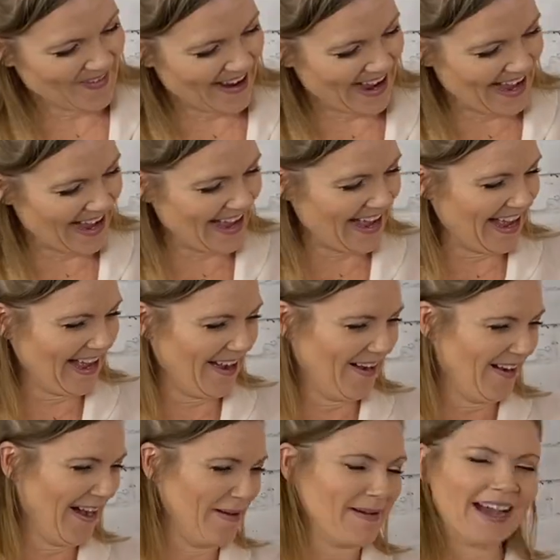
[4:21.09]
Wow,
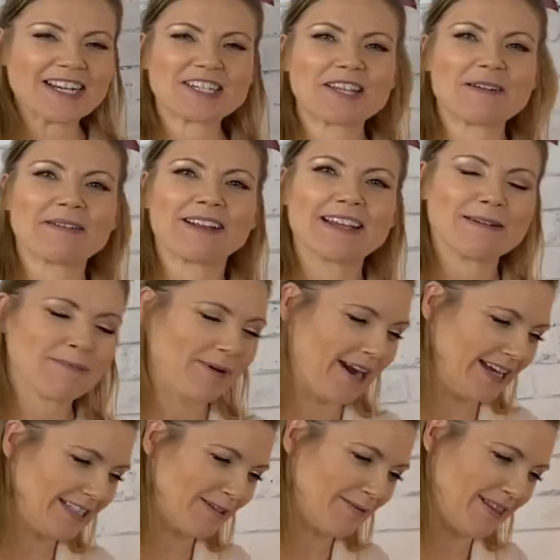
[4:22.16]
I'm actually really
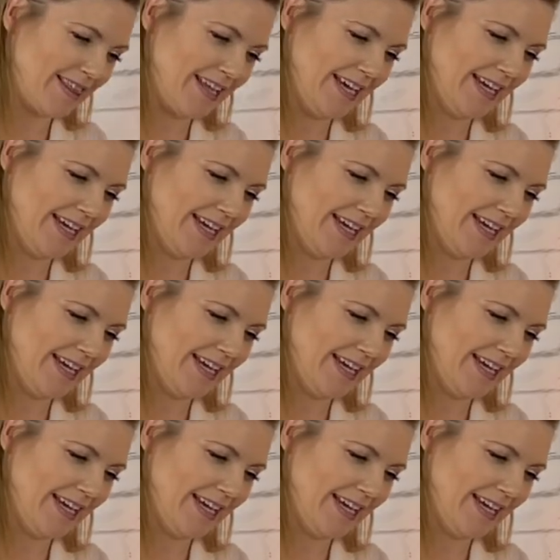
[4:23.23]
impressed with